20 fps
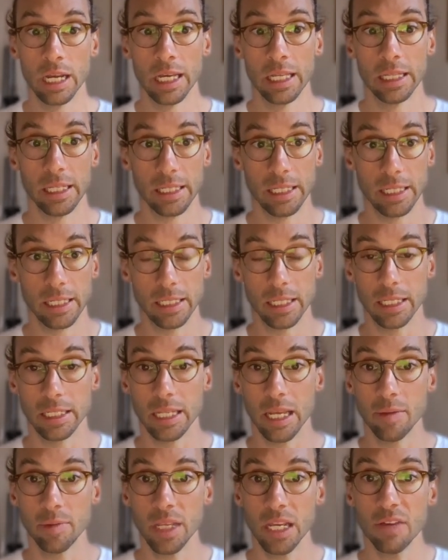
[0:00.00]
This is the
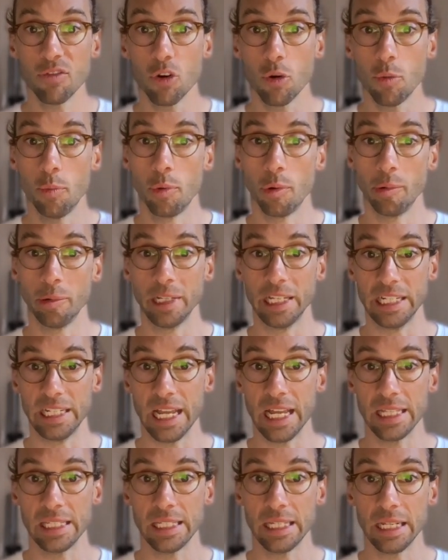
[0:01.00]
same thing for probability
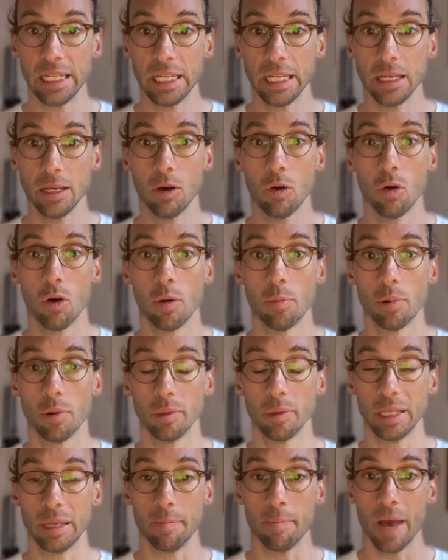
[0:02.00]
density or
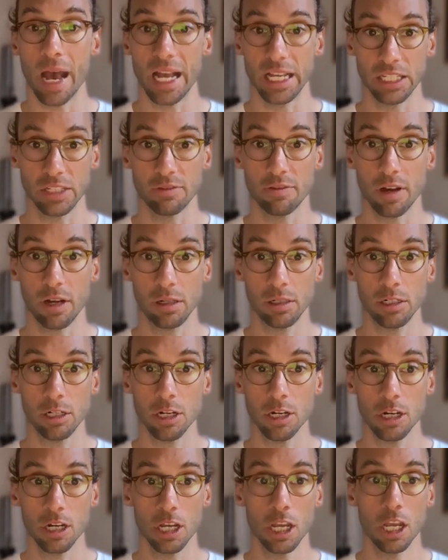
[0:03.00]
probability mass
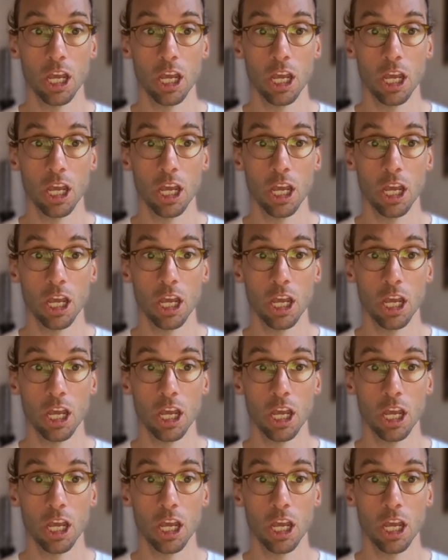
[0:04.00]
function.